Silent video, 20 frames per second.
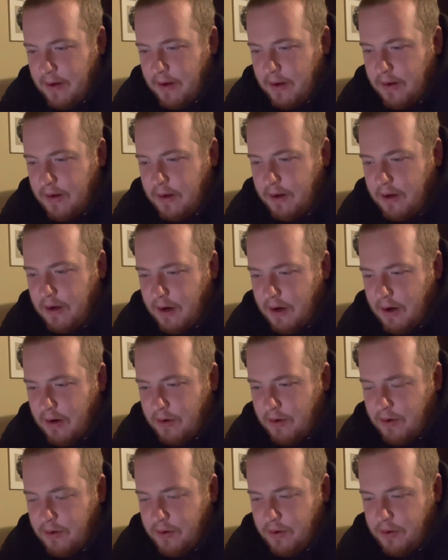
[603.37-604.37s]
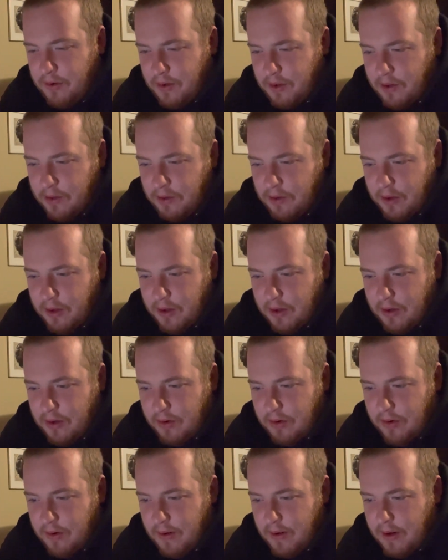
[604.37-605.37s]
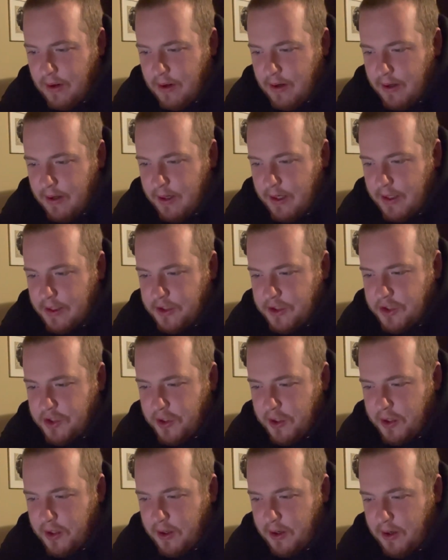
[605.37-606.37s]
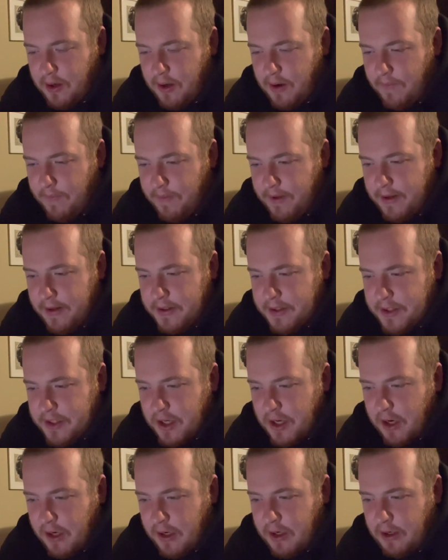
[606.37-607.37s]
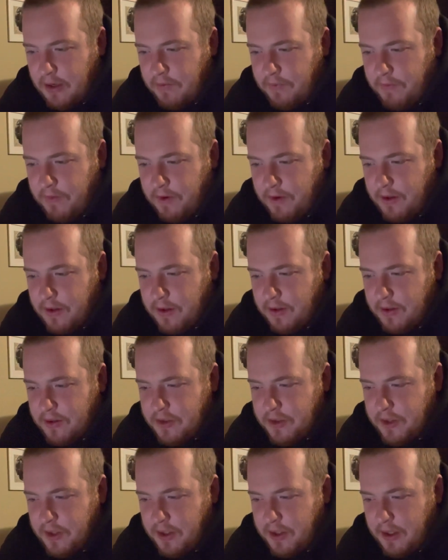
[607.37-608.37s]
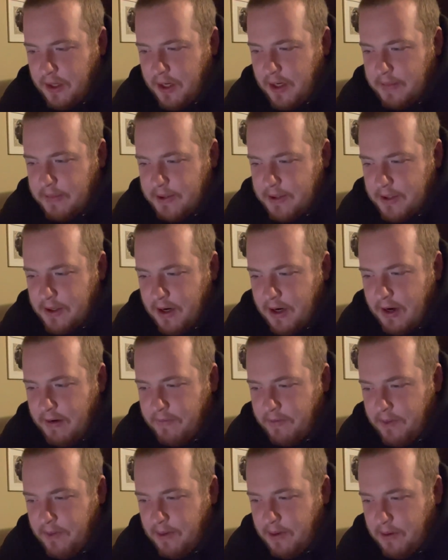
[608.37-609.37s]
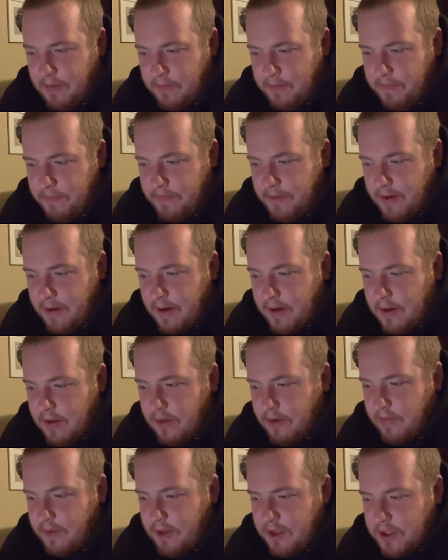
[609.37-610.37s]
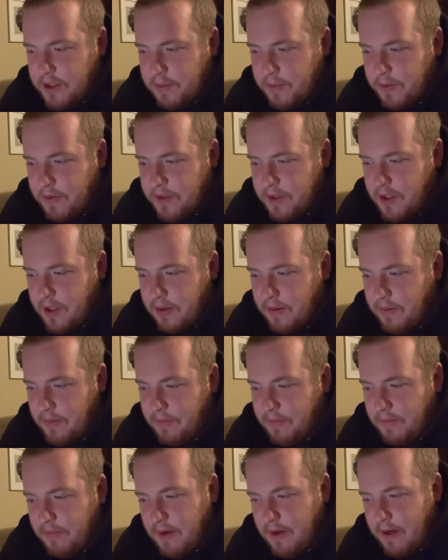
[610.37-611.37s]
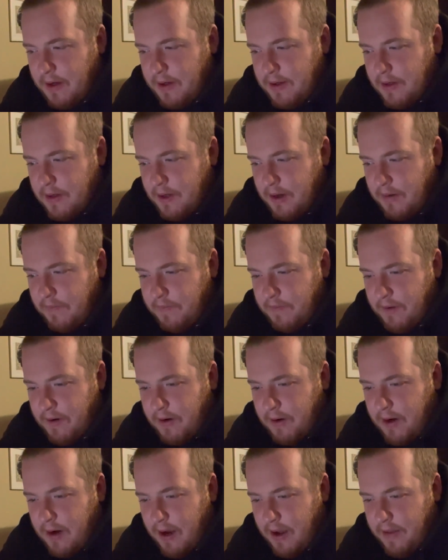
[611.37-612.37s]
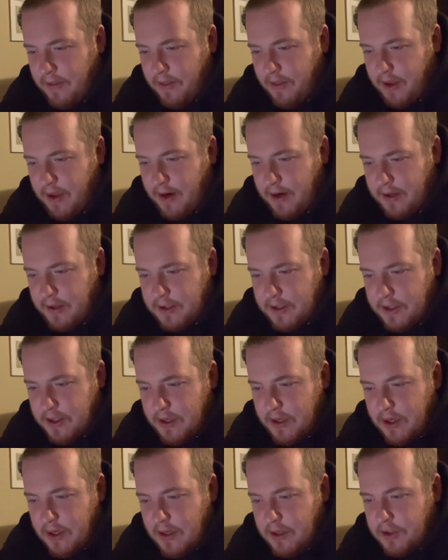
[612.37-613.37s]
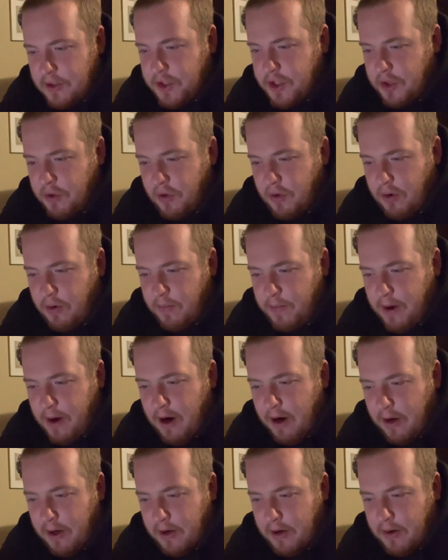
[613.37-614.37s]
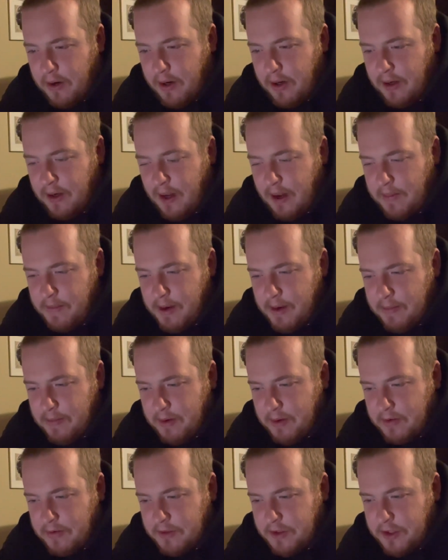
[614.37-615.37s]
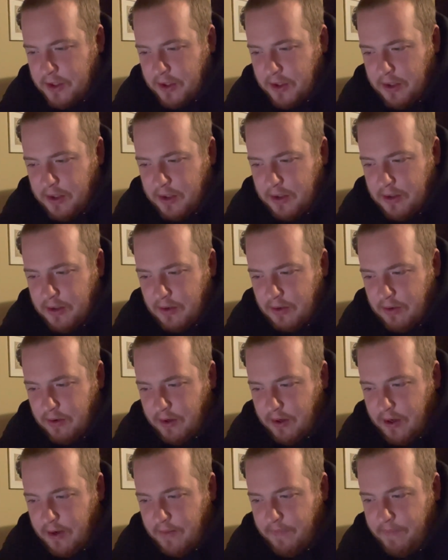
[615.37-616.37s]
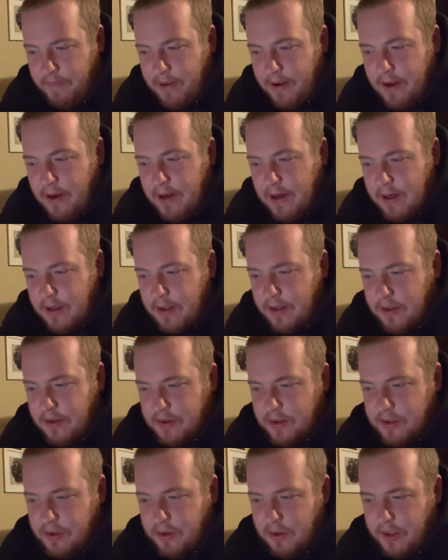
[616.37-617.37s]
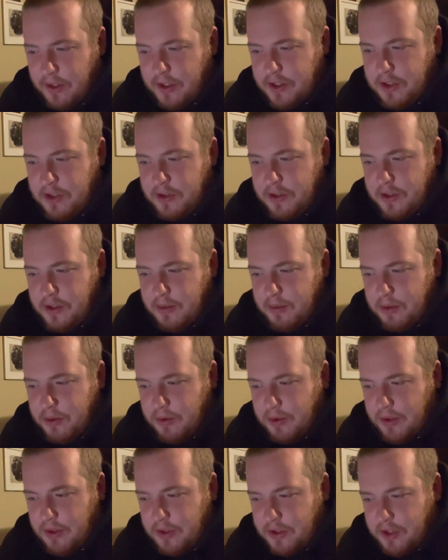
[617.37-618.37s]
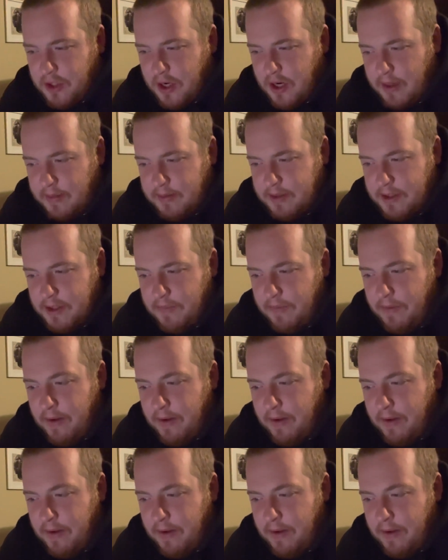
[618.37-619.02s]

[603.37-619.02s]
Hikaru no Go, Genshiken, and Saki for indulging in games and hobby. Too many sports anime to name for athletics. Shiro Bako, an MMO junkie to look at adults' relationships with their jobs.